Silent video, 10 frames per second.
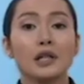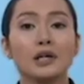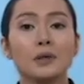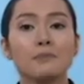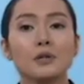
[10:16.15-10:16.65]

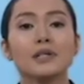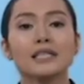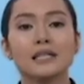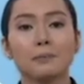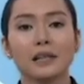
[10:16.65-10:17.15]
the
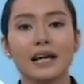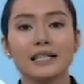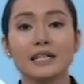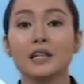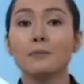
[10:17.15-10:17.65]
community
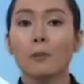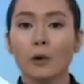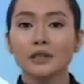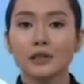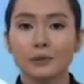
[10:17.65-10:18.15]
plays an
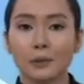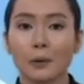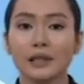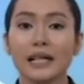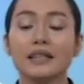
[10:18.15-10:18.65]
important
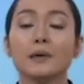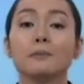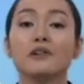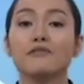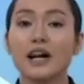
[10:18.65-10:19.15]
role in the
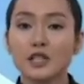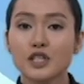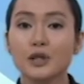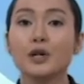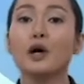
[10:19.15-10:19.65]

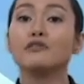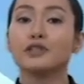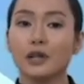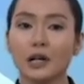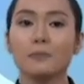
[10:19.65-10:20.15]
prevention
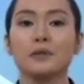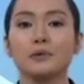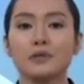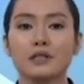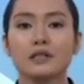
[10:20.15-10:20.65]
of drug
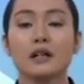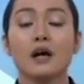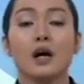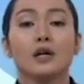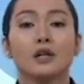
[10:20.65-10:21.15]
abuse.
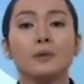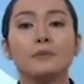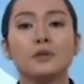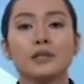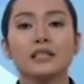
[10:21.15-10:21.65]

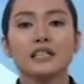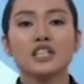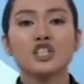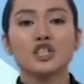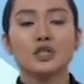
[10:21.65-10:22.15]

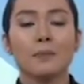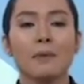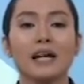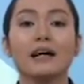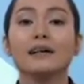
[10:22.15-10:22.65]
Communities should
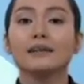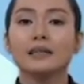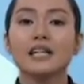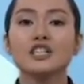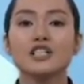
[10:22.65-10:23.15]
make a
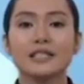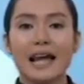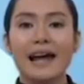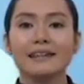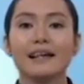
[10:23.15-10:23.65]
clear
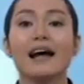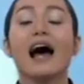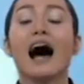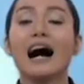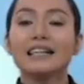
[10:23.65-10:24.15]
stand
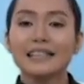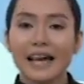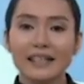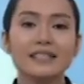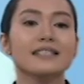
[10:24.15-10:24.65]

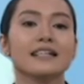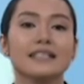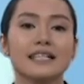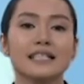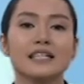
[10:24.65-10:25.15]
against
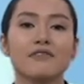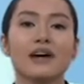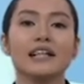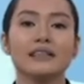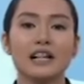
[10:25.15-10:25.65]
addictive
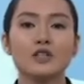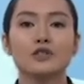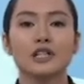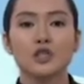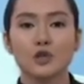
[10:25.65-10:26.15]
and
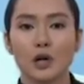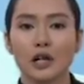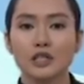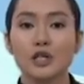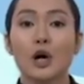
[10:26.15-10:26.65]
dangerous
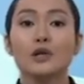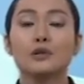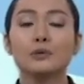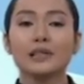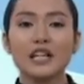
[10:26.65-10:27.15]
drugs
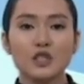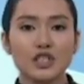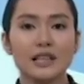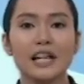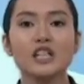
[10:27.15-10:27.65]
through
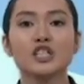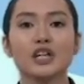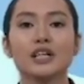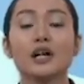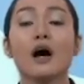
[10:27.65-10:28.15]

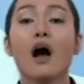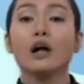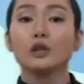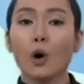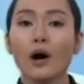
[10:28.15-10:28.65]
legislation,
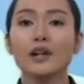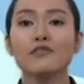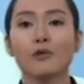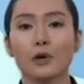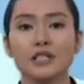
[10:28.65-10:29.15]
law
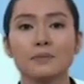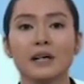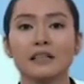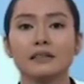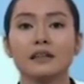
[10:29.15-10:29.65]
enforcement,